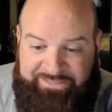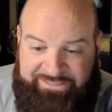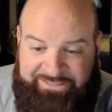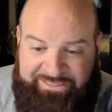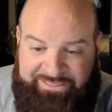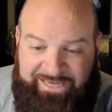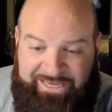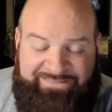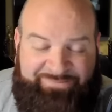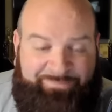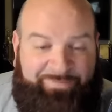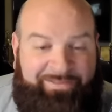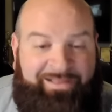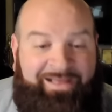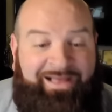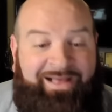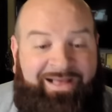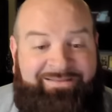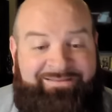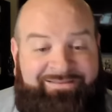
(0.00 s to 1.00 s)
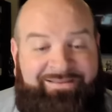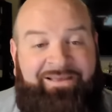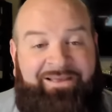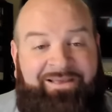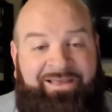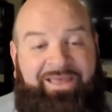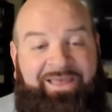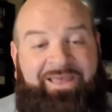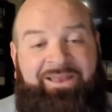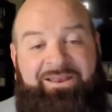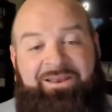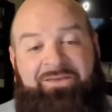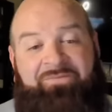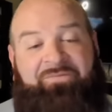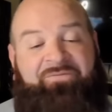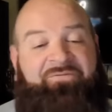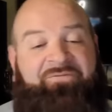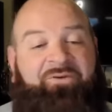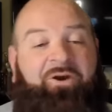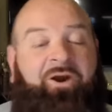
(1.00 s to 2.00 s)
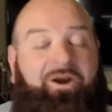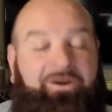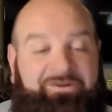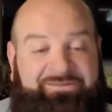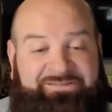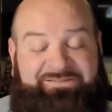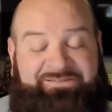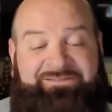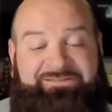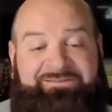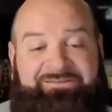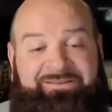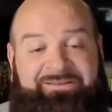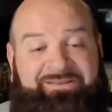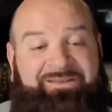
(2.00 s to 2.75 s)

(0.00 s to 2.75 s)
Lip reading: shots blocked in the first